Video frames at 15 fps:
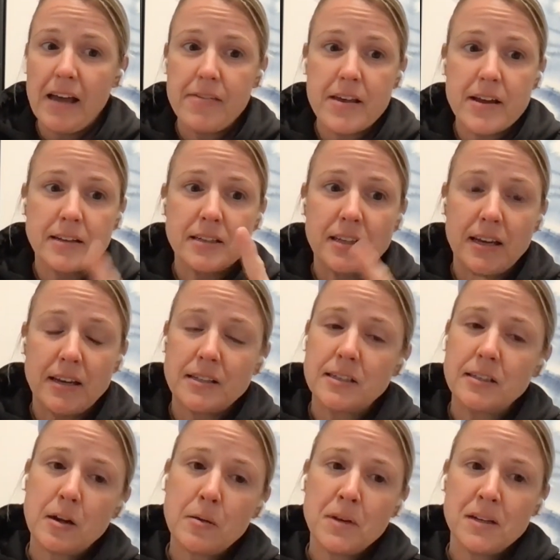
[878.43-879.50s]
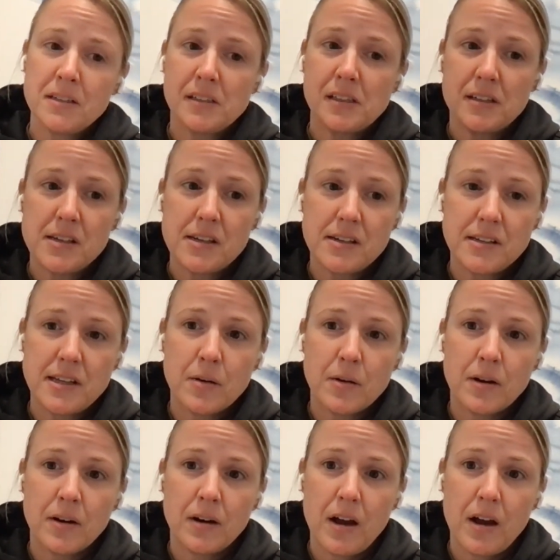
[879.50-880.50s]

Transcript: And then in some instances,